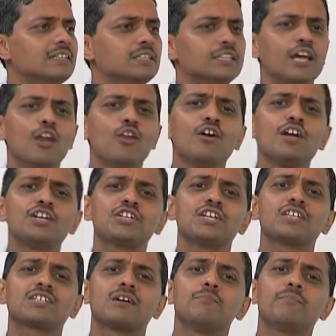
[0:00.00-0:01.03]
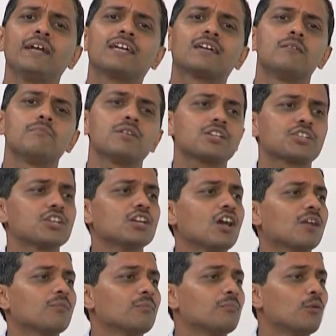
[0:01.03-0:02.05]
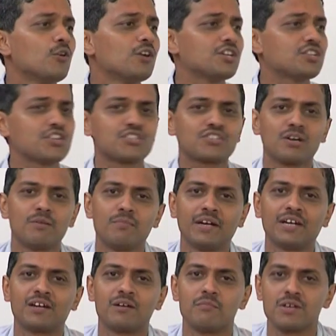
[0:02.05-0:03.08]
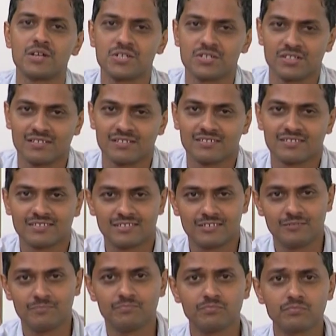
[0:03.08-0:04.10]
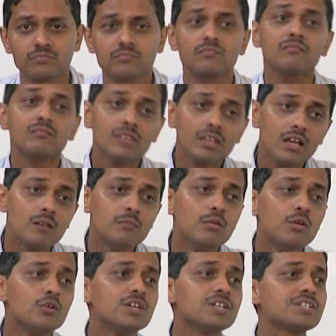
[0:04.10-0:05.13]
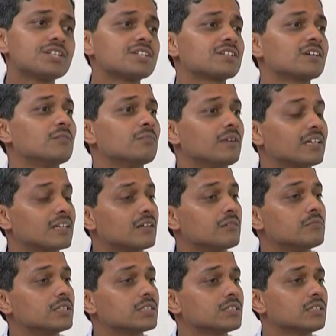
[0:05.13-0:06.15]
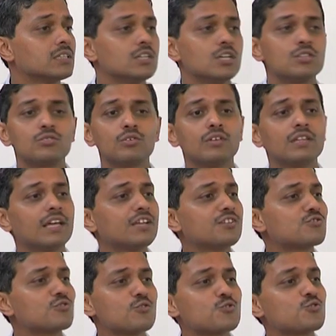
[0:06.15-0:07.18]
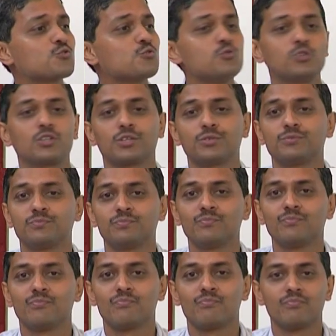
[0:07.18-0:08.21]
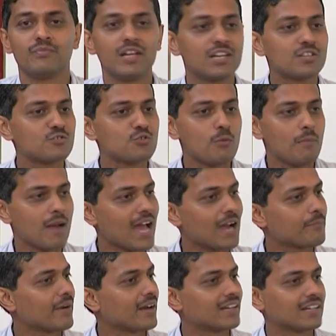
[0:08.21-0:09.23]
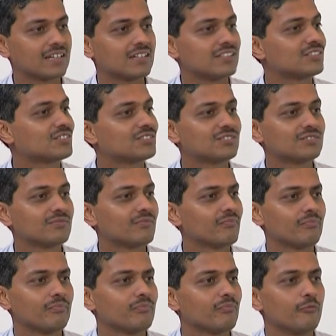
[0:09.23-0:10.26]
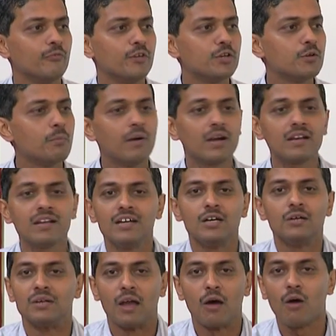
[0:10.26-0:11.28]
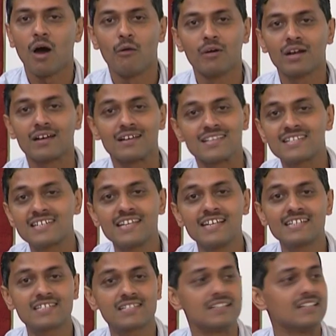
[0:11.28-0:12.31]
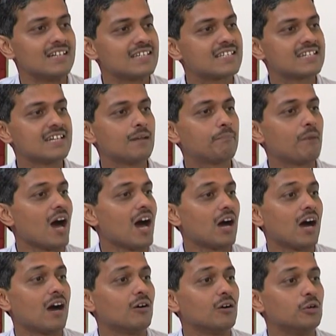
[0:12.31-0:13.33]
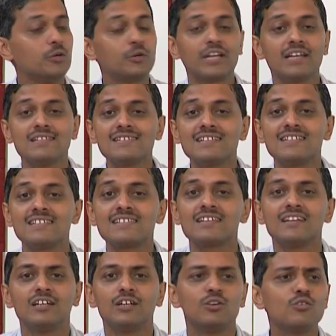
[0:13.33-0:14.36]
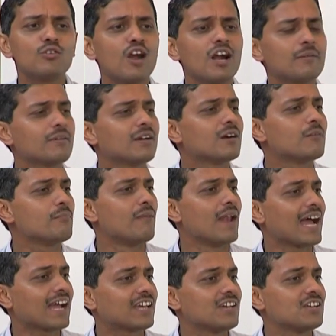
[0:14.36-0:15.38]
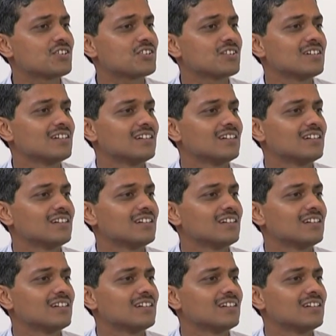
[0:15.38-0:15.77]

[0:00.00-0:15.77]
Yellowish is complete combustion or bluish is complete combustion, bluish is complete combustion. So, there is no soot, there is no black particles. When you burn, now our steel, steel utensils do not become blackish